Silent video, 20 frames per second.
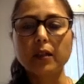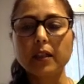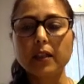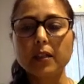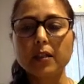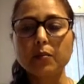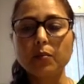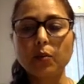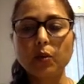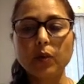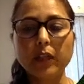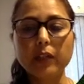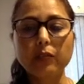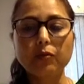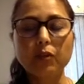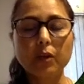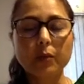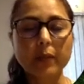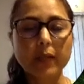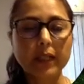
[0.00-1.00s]
it's bullet
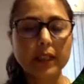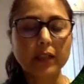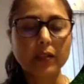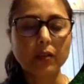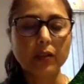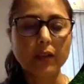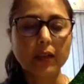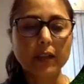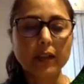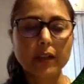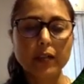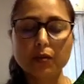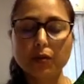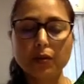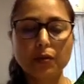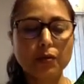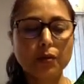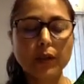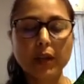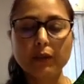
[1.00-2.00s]
formatted already, so
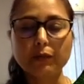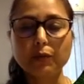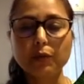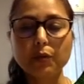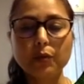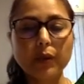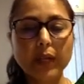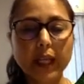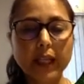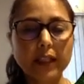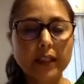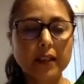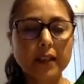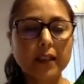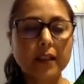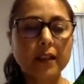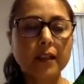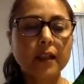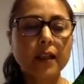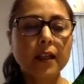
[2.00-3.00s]
you don't have to do
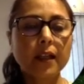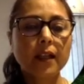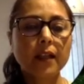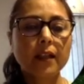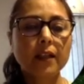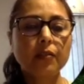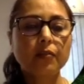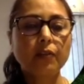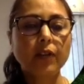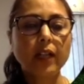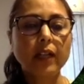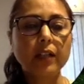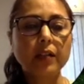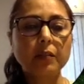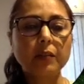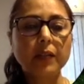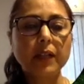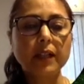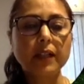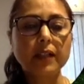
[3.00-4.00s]
anything. The final
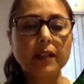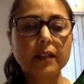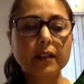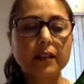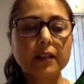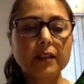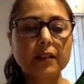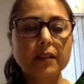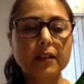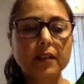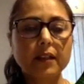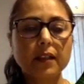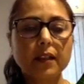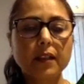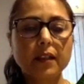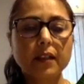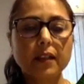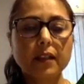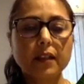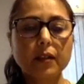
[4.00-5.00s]
part is
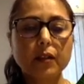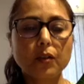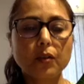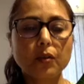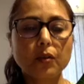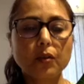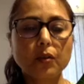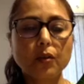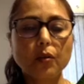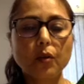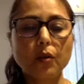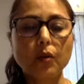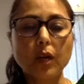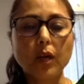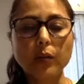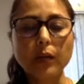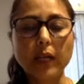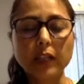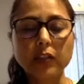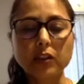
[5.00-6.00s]
your call
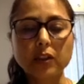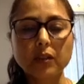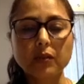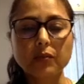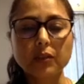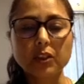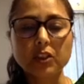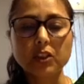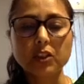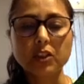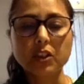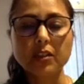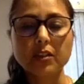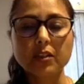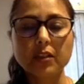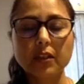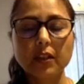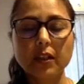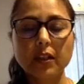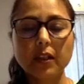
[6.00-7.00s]
to action, which
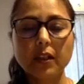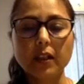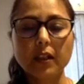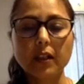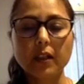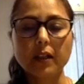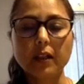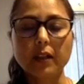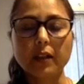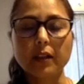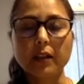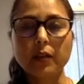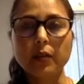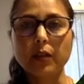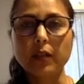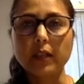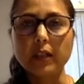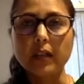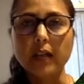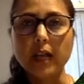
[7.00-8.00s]
is you
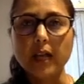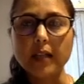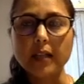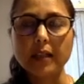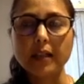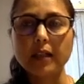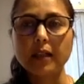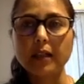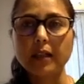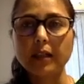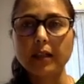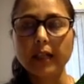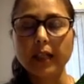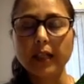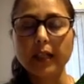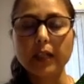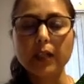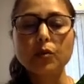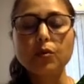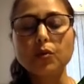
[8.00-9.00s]
are asking
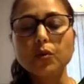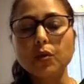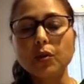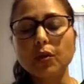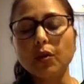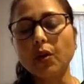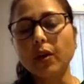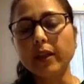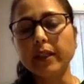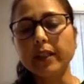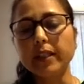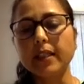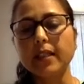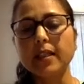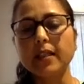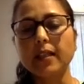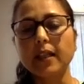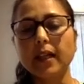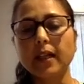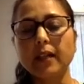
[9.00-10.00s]
directly to your
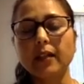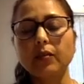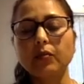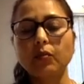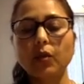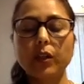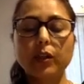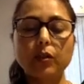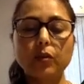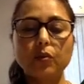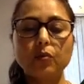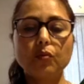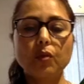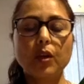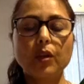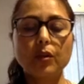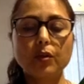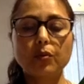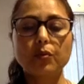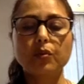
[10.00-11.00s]
audience that what you
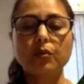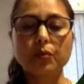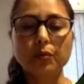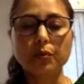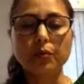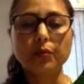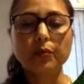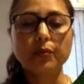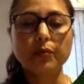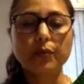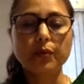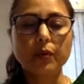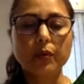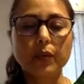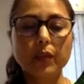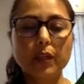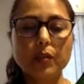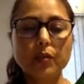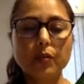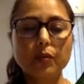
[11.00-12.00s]
want to do.
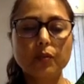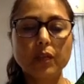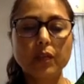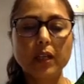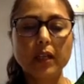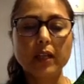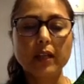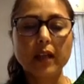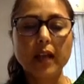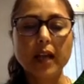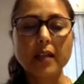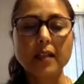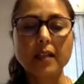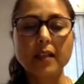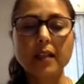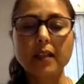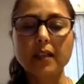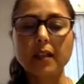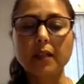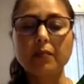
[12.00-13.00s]
Okay, so we are
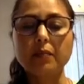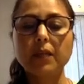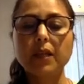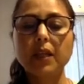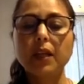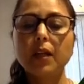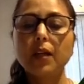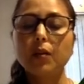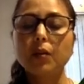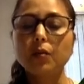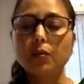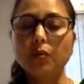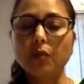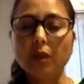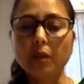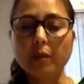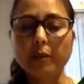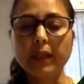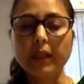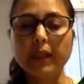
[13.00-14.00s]
asking them to
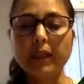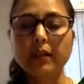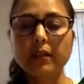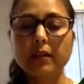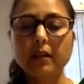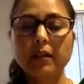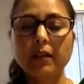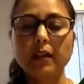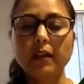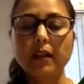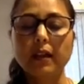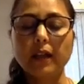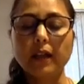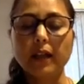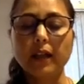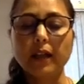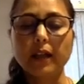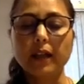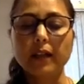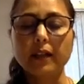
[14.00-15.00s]
comment
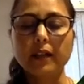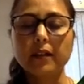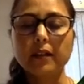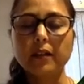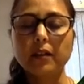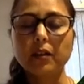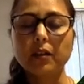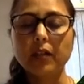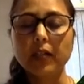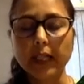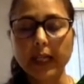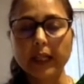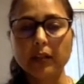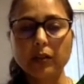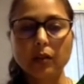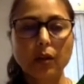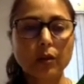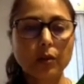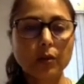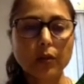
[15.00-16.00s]
and
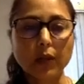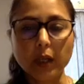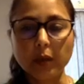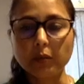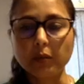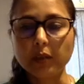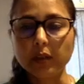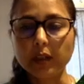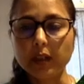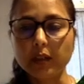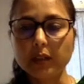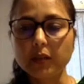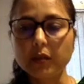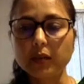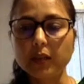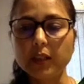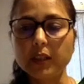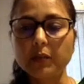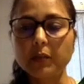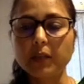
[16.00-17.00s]
connect or collaborate. So
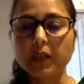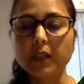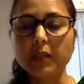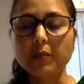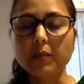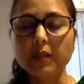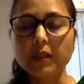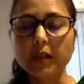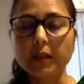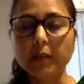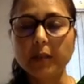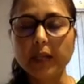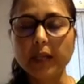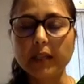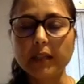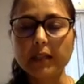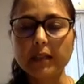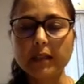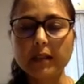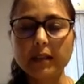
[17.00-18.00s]
this becomes my
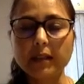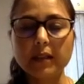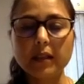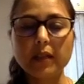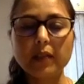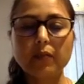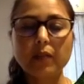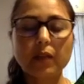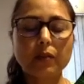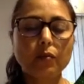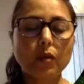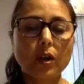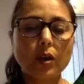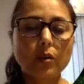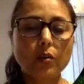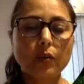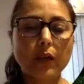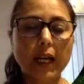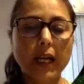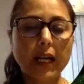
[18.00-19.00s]
CTA. If I
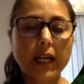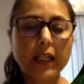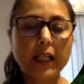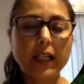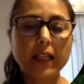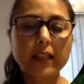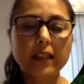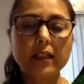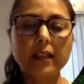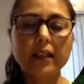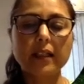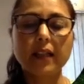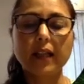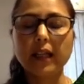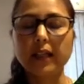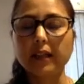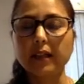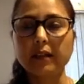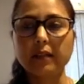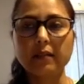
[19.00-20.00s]
want to add anything,
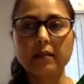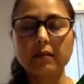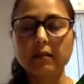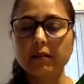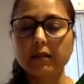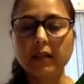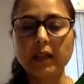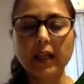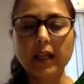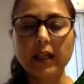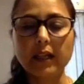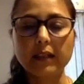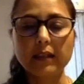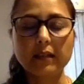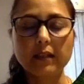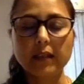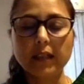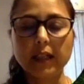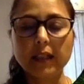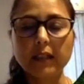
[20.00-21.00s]
I can add
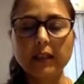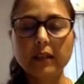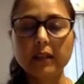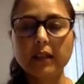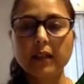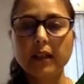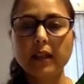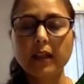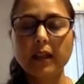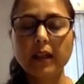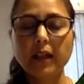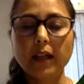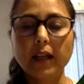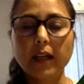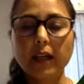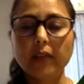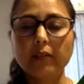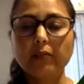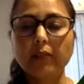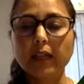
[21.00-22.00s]
that.
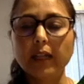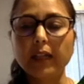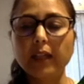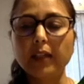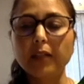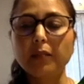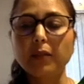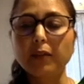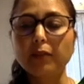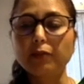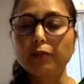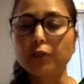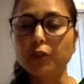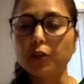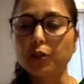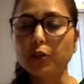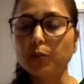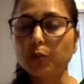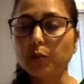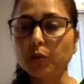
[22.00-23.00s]
And finally my
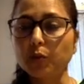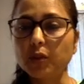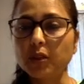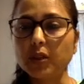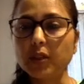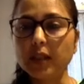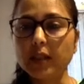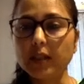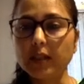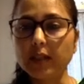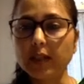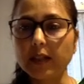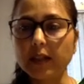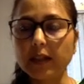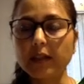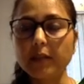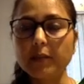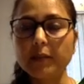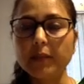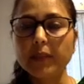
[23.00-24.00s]
first post is
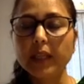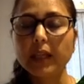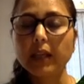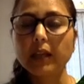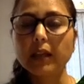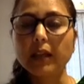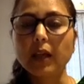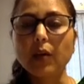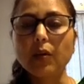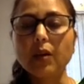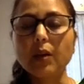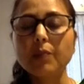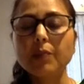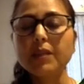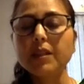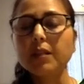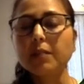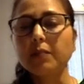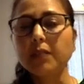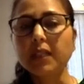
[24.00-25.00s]
ready. Now
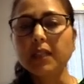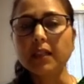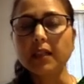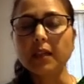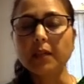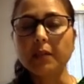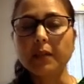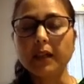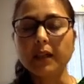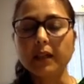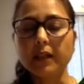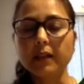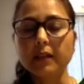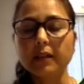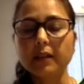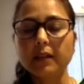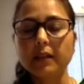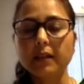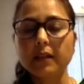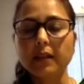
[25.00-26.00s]
comes the media part.
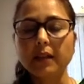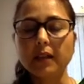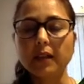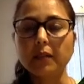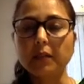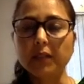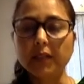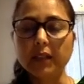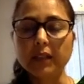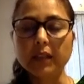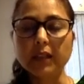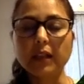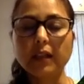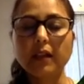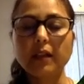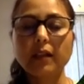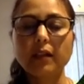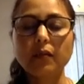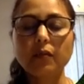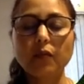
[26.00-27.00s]
In media,
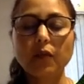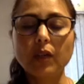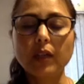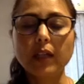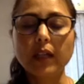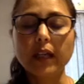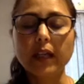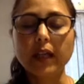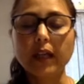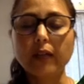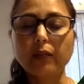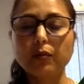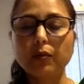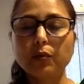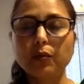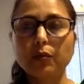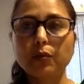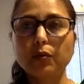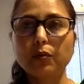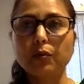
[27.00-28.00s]
what I have
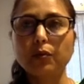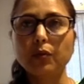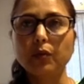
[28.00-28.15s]
to